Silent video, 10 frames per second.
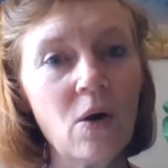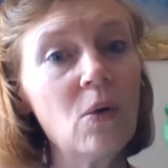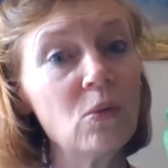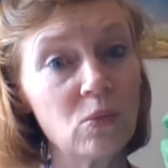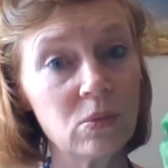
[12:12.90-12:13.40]

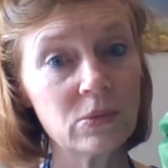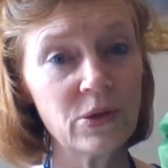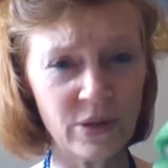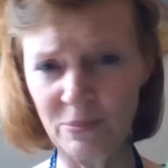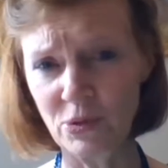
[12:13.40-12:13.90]
Oh, you
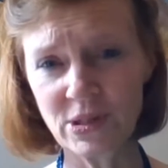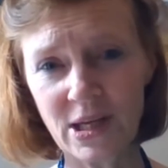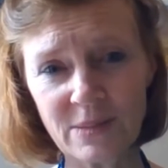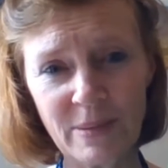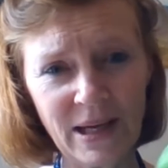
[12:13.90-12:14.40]
think the boys and
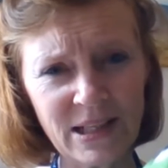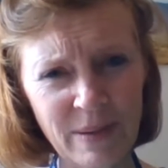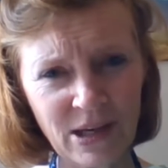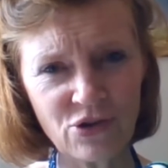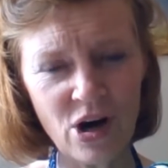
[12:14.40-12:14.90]
girls might like to
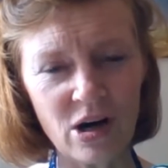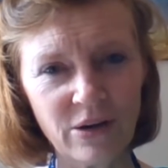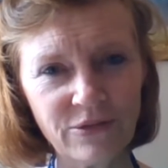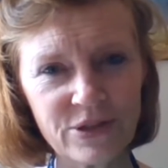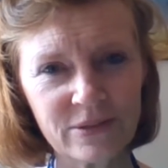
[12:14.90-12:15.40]
make a
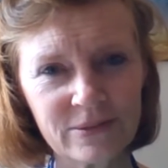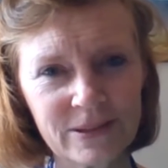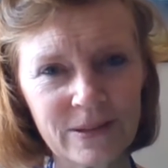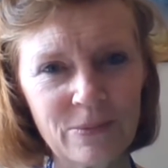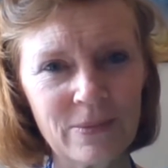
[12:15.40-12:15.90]
craft?
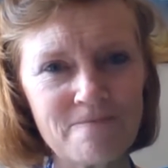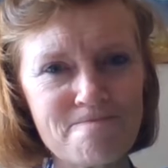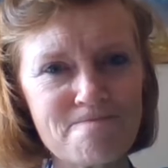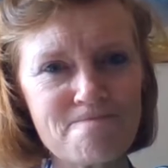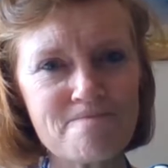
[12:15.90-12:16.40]

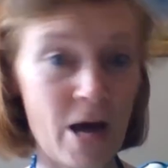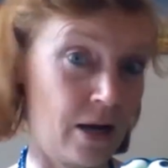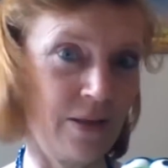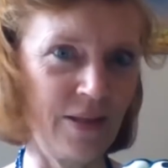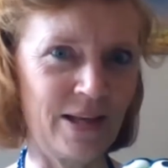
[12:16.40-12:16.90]

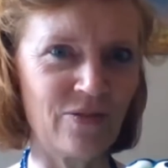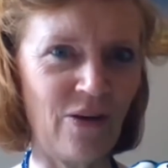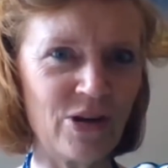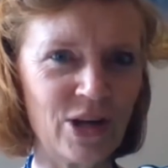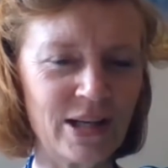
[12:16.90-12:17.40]
Well, I think that's a
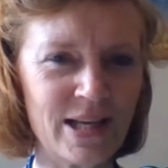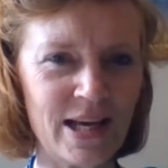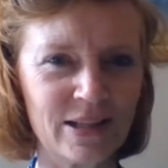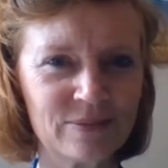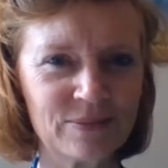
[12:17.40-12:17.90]
very good
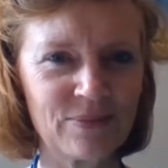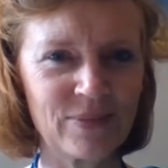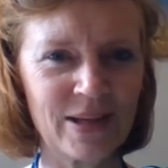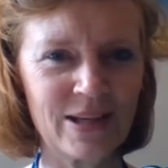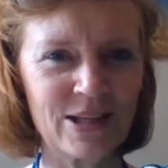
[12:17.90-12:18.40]
idea.
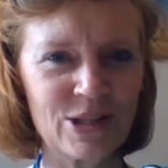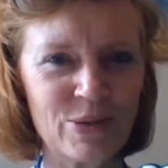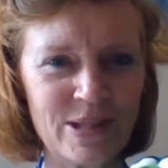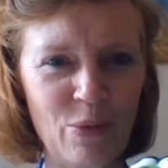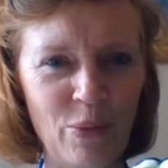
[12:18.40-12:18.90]
Shall
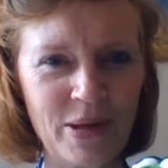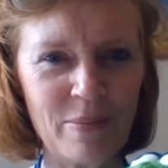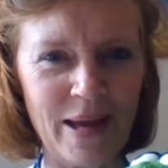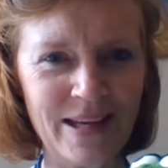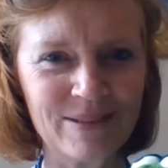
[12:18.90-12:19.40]
we see what we can
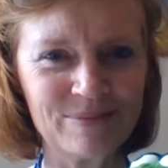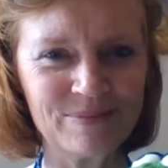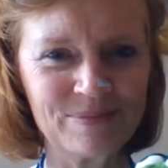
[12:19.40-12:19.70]
make?